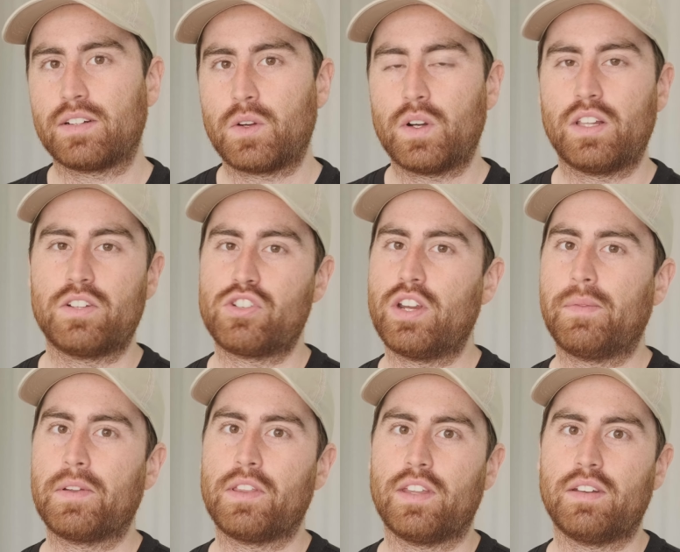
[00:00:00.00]
quite a lot
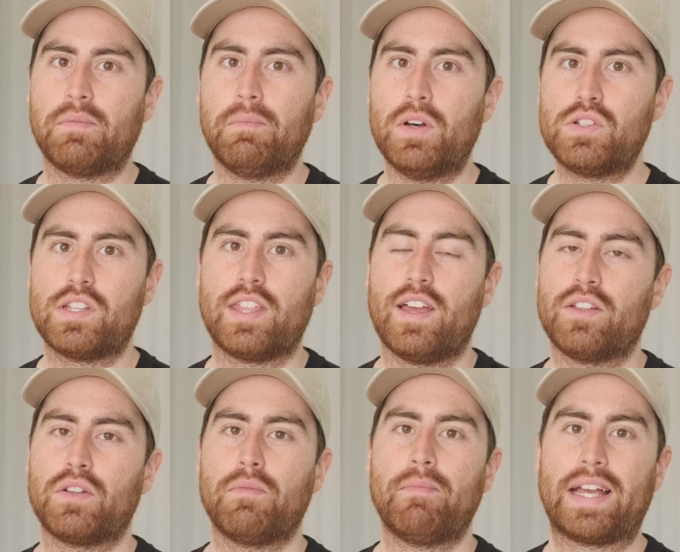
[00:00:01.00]
cheaper than most of the
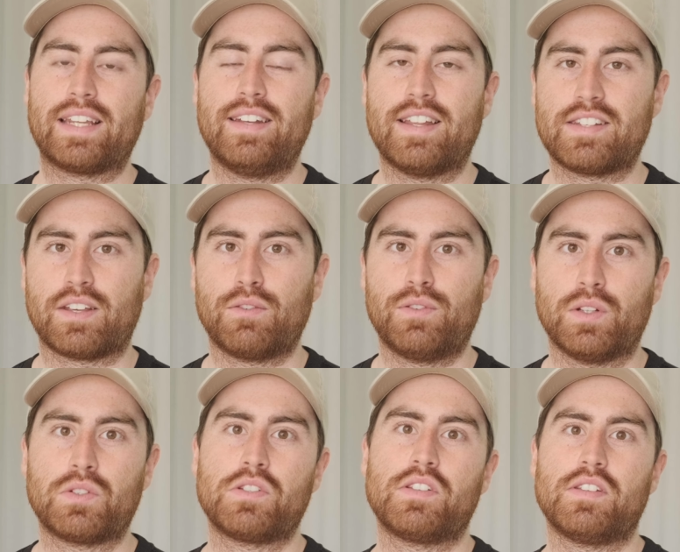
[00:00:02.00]
other magnetic
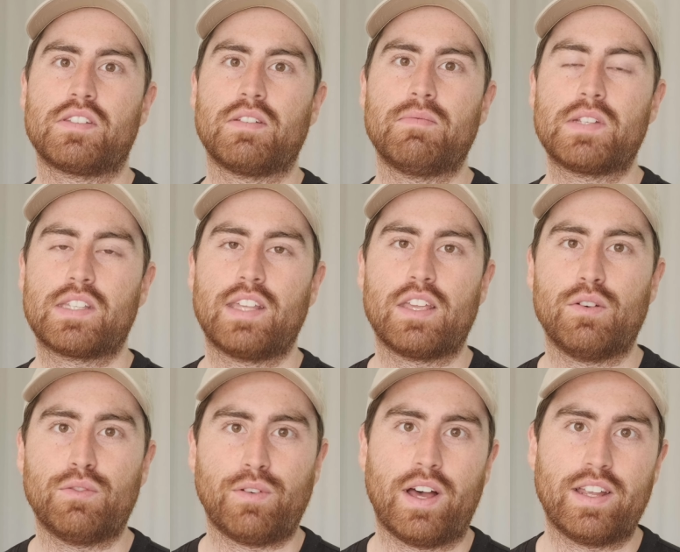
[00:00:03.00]
filter systems that you'll
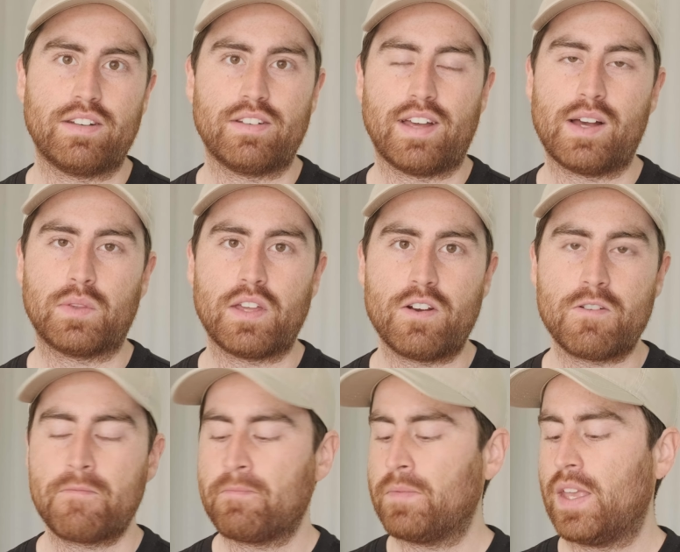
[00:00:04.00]
find out there,
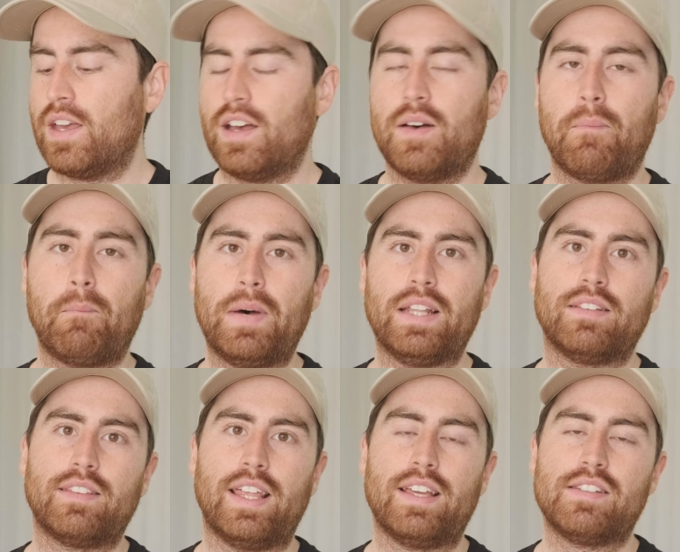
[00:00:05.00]
but
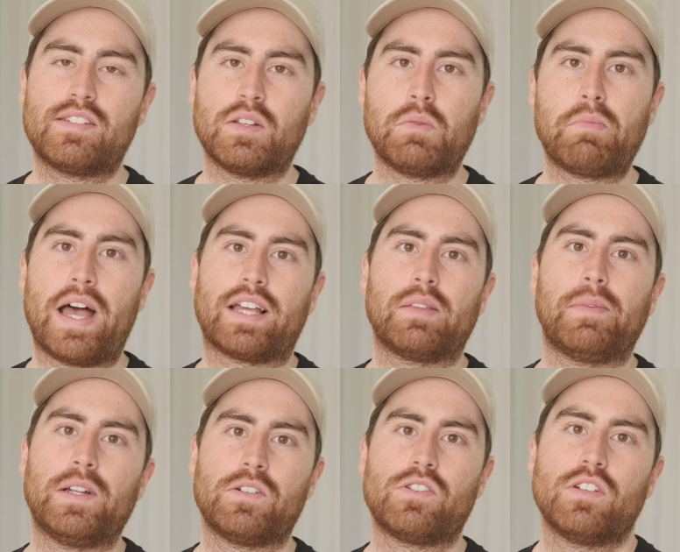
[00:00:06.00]
they still pack the
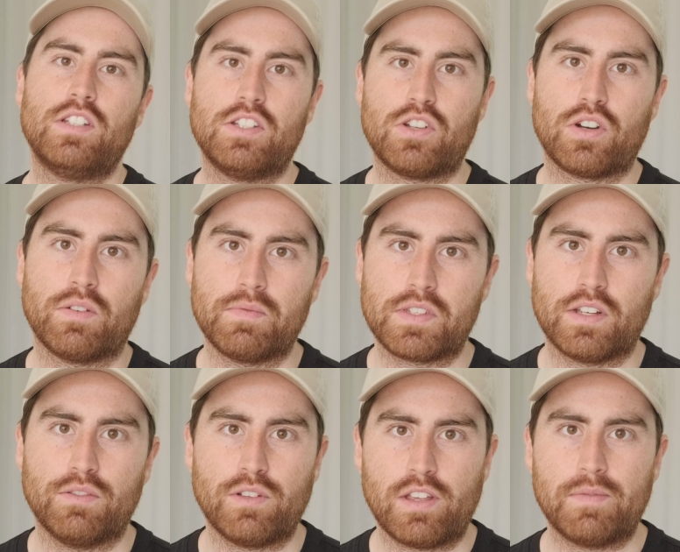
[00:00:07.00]
punch in terms
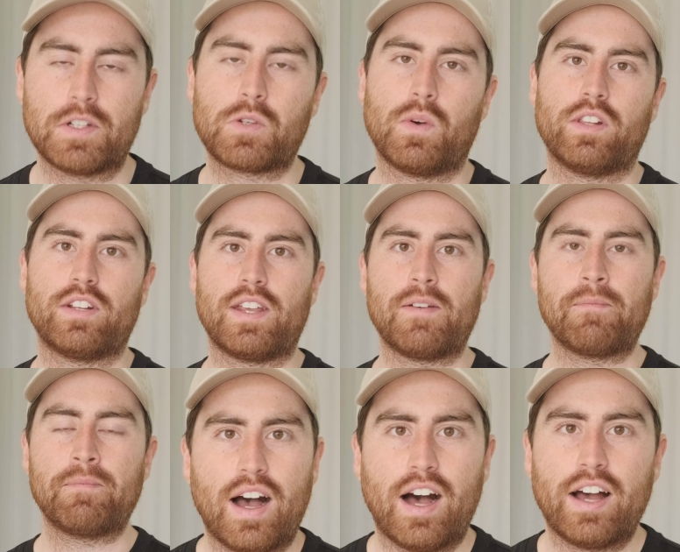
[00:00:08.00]
of image quality.
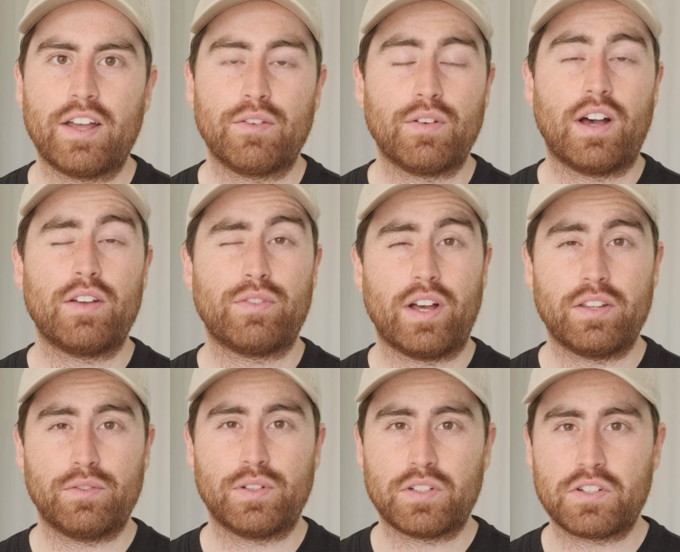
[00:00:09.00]
I found
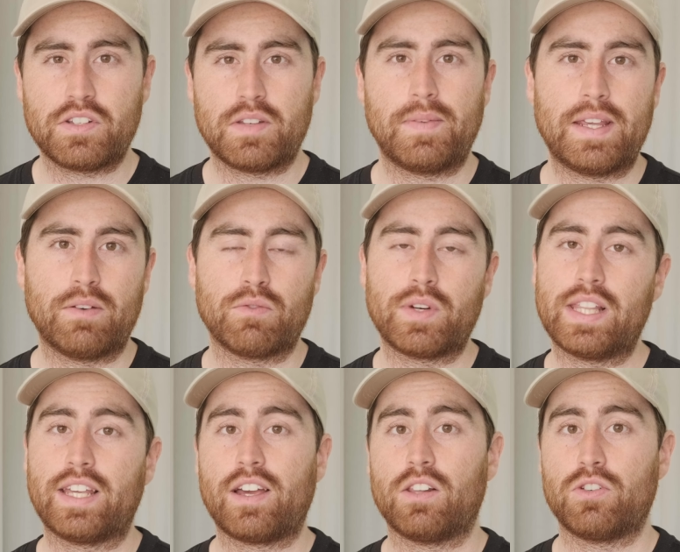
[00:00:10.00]
the filters to be
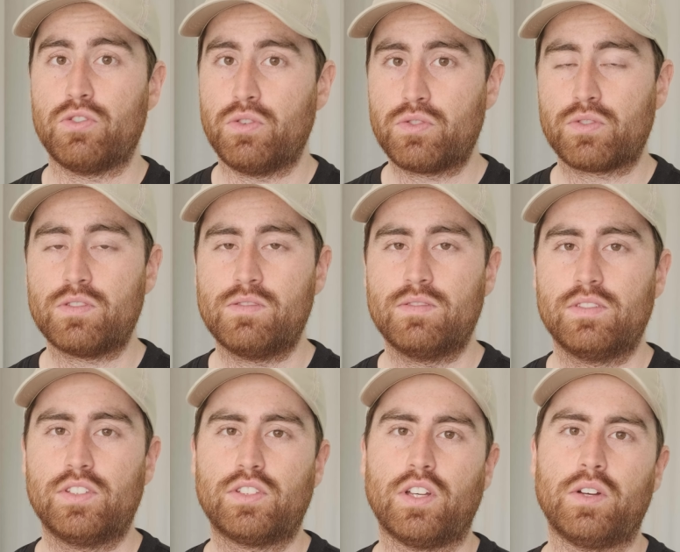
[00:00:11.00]
really color neutral,
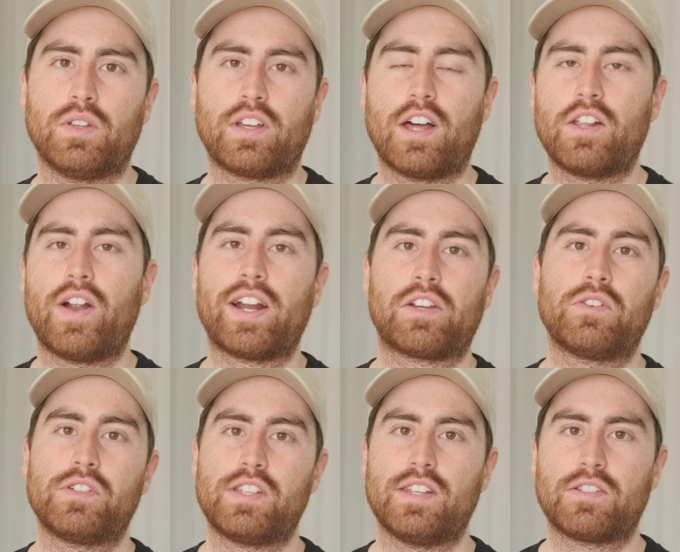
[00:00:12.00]
so the color
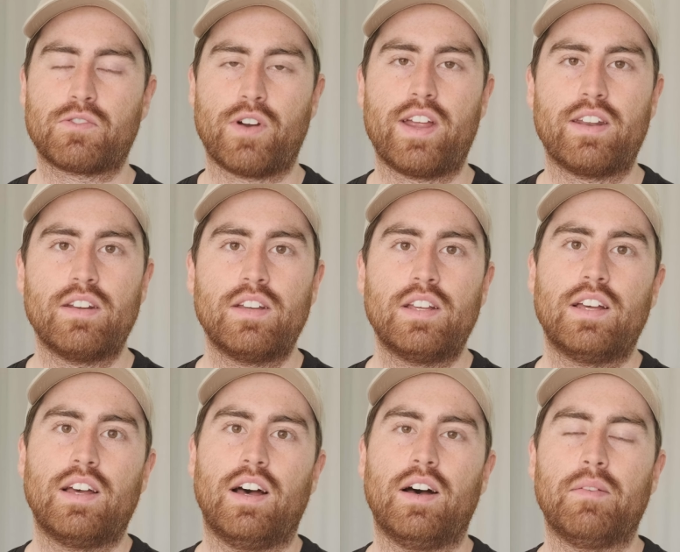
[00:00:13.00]
accuracy is great.
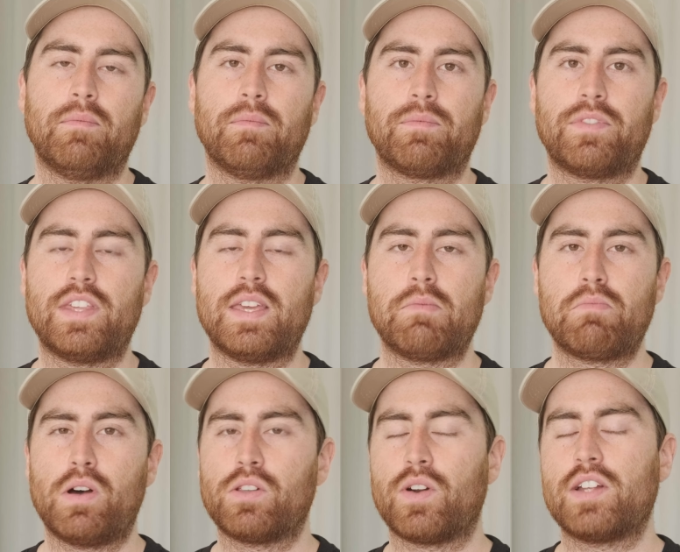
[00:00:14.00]
The
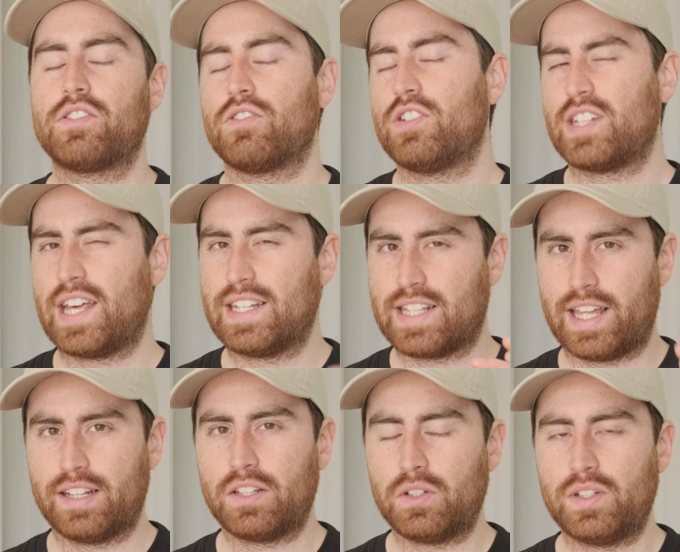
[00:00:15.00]
polarizer just has
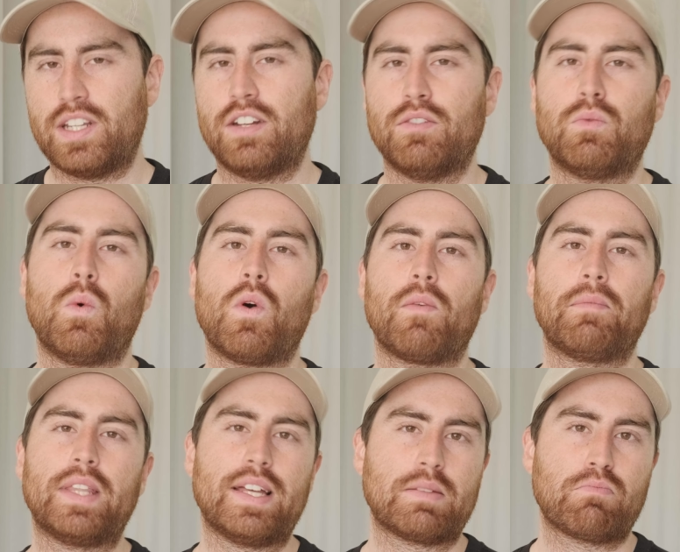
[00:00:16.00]
that little hint of warm,
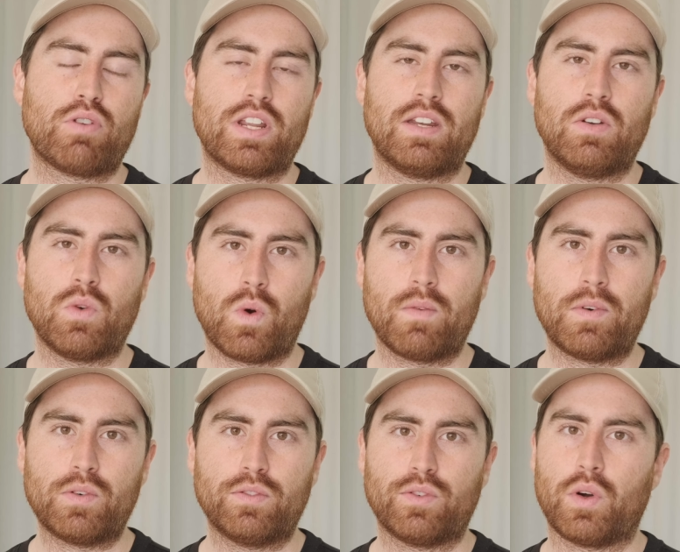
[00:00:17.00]
but that's pretty
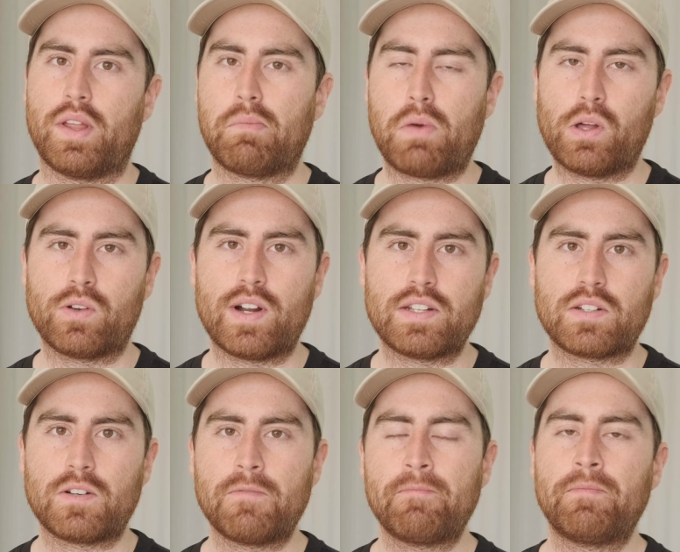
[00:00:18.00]
normal for a
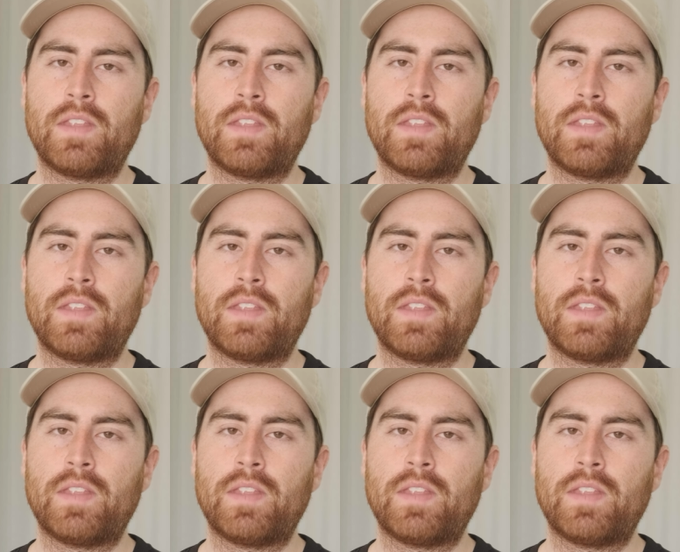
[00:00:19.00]
polarizer.